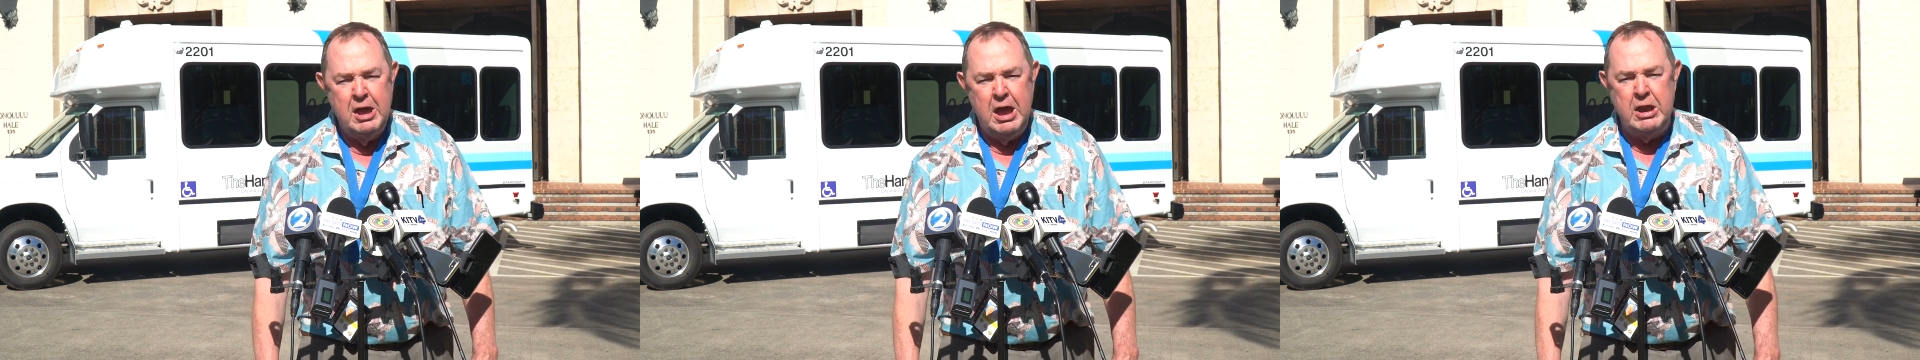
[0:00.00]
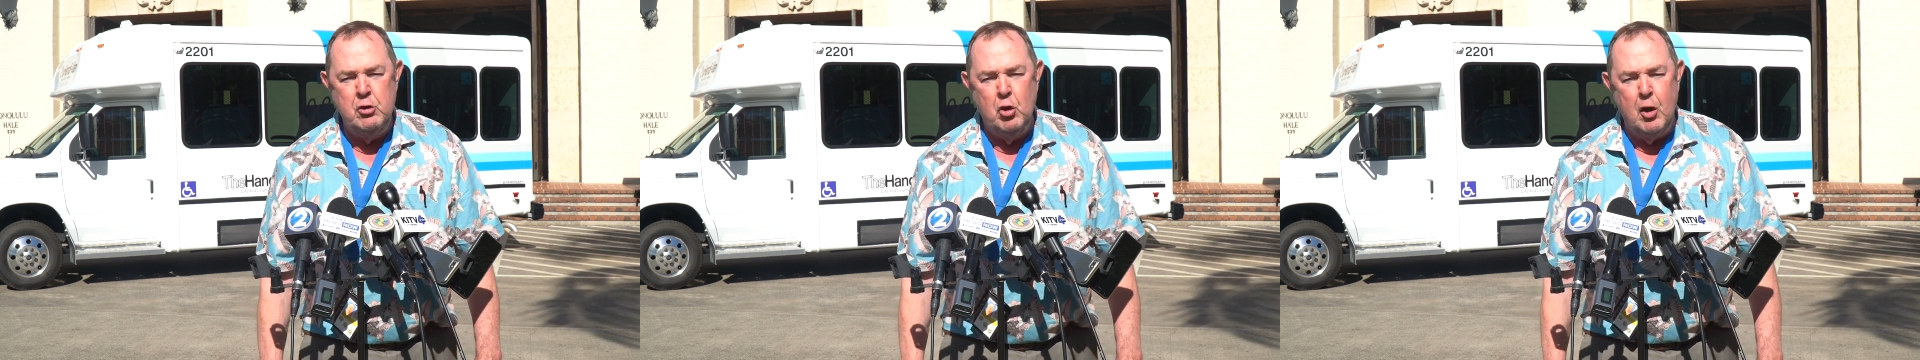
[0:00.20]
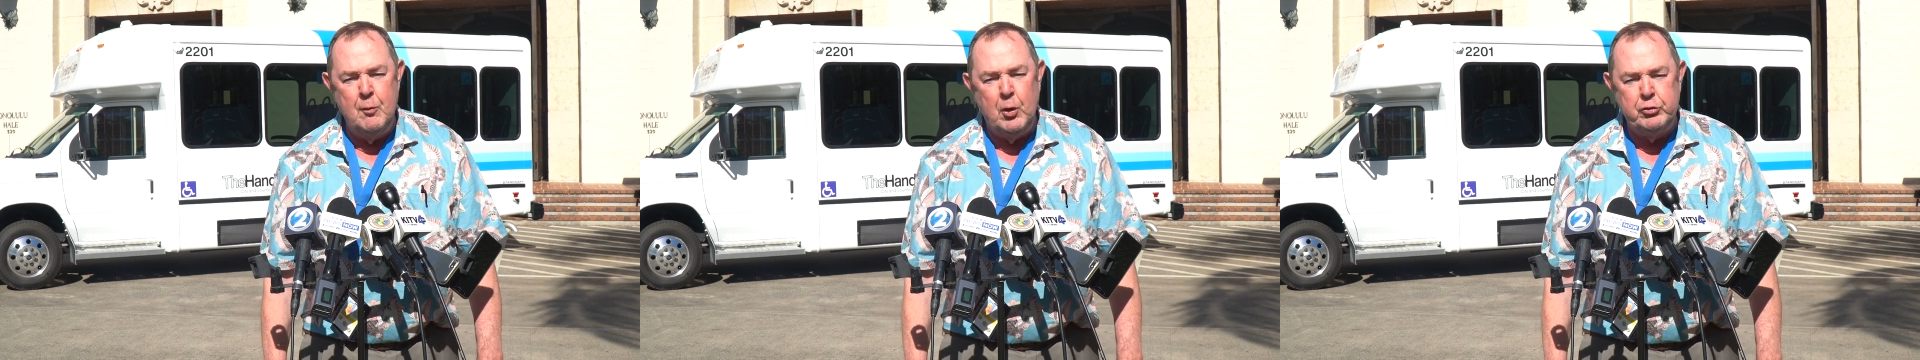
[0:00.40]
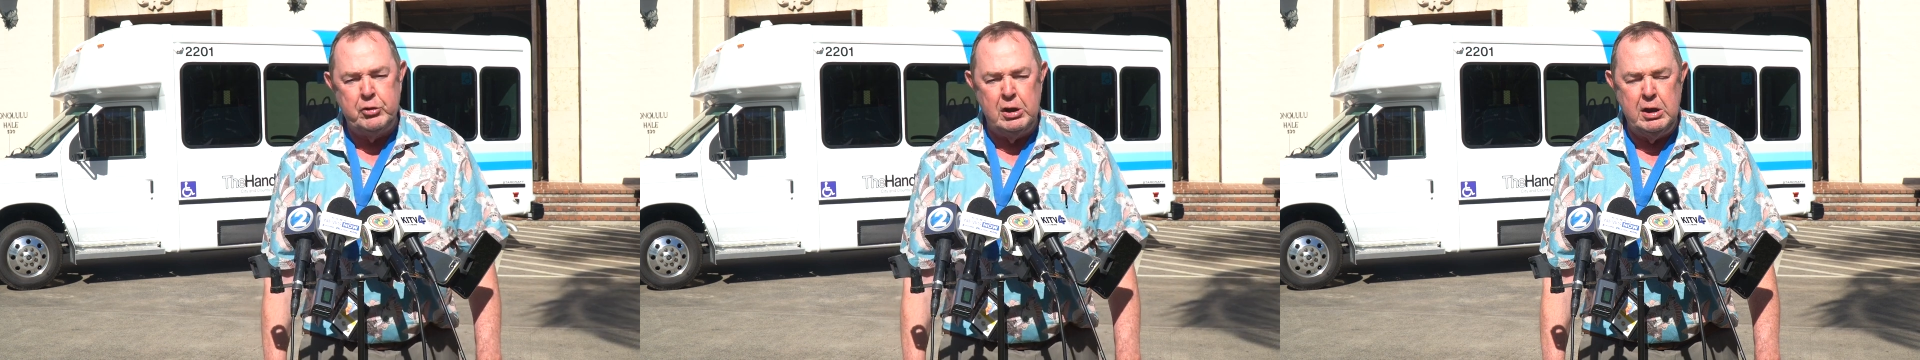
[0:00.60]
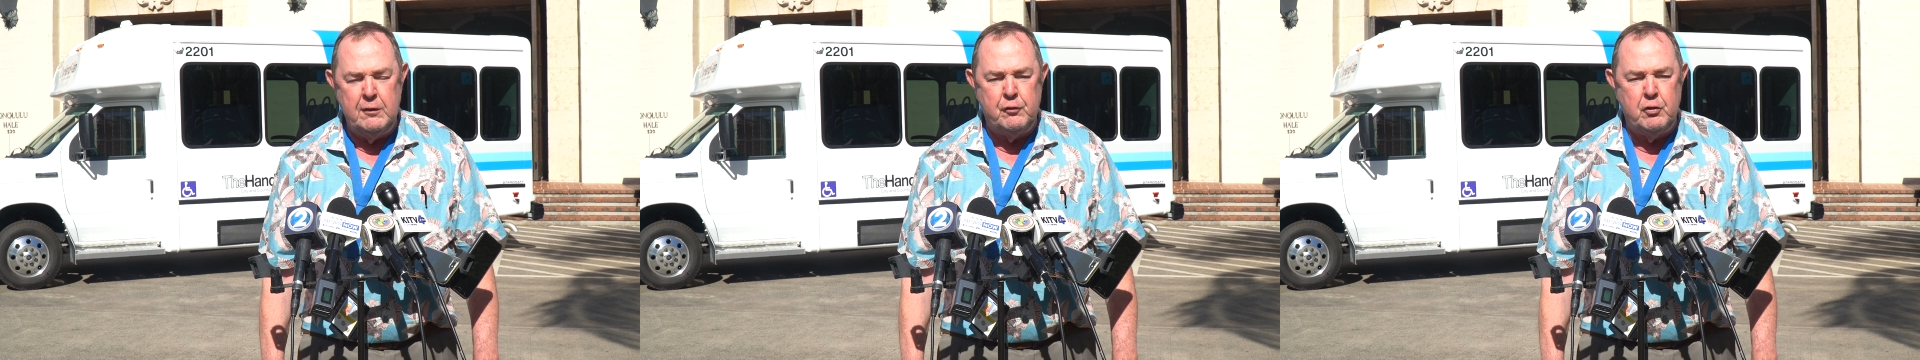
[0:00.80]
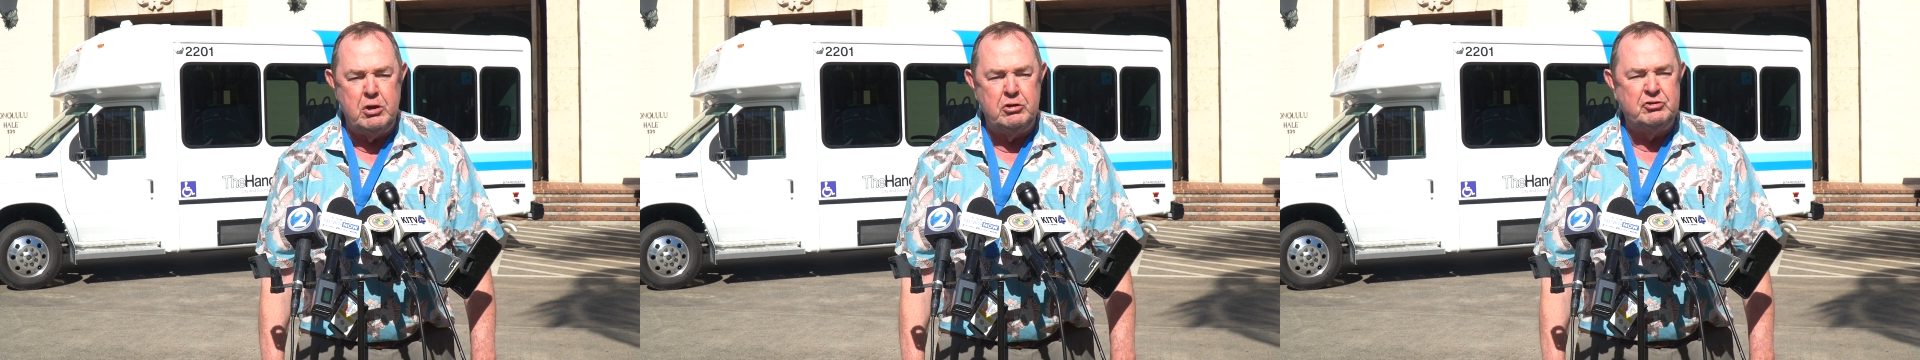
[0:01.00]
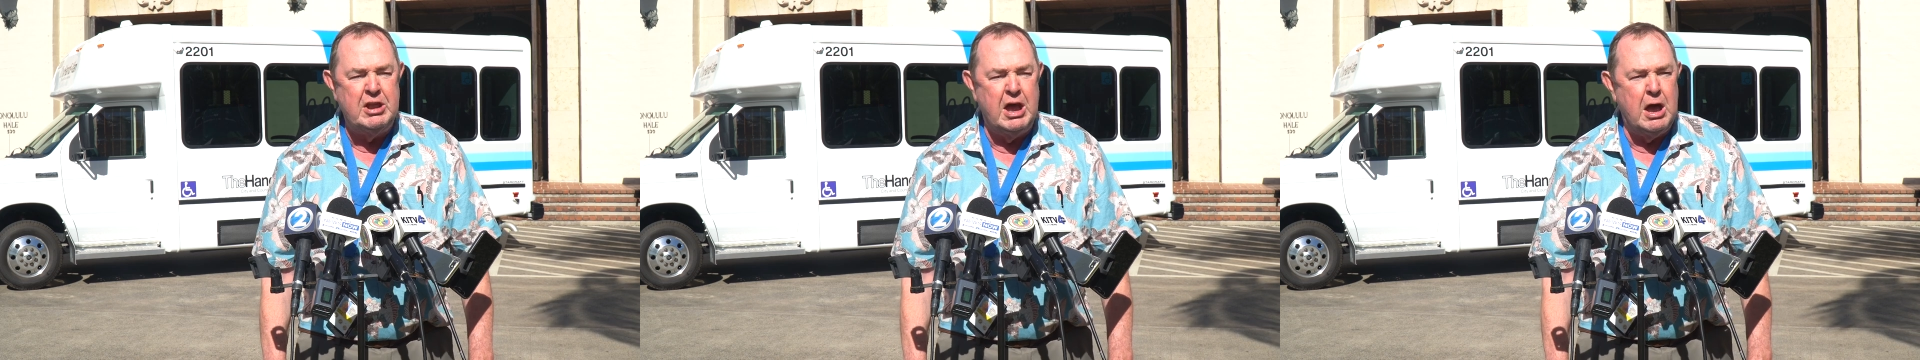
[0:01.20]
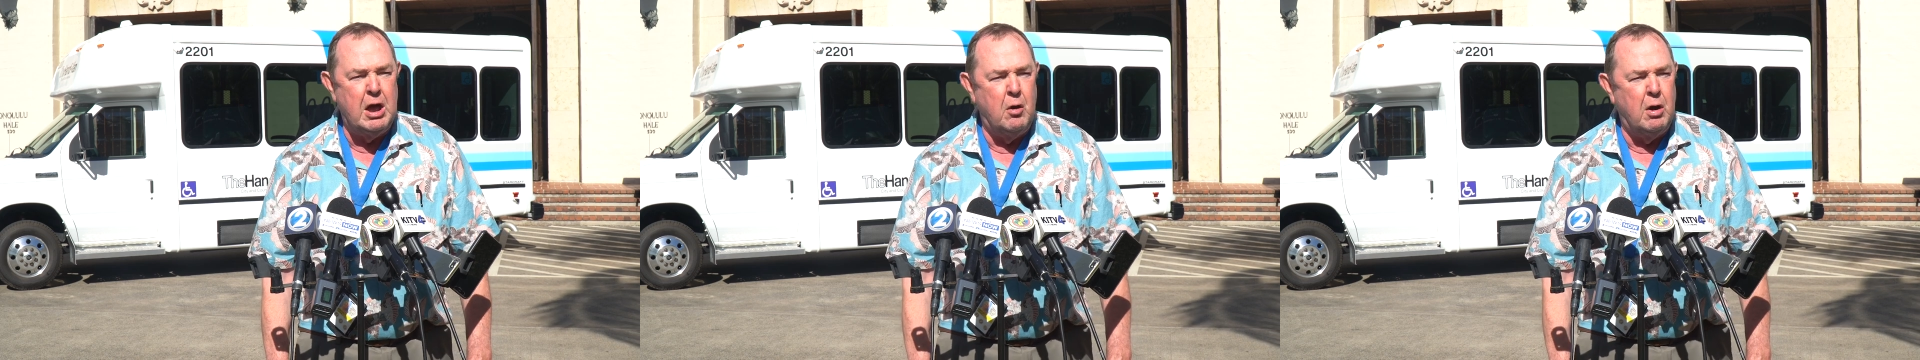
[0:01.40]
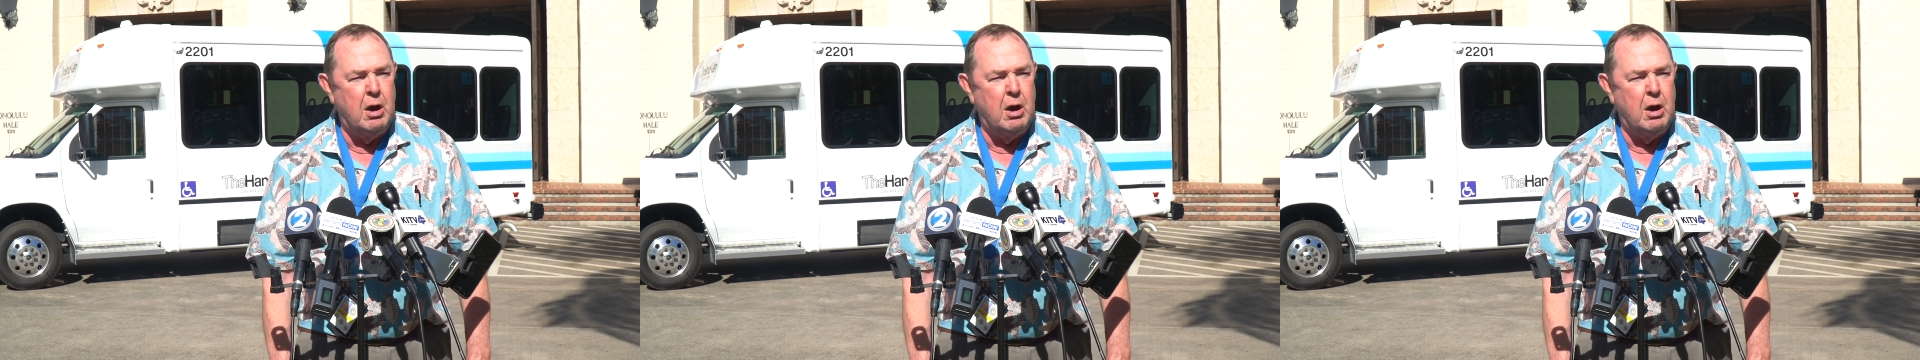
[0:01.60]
And normal deliveries now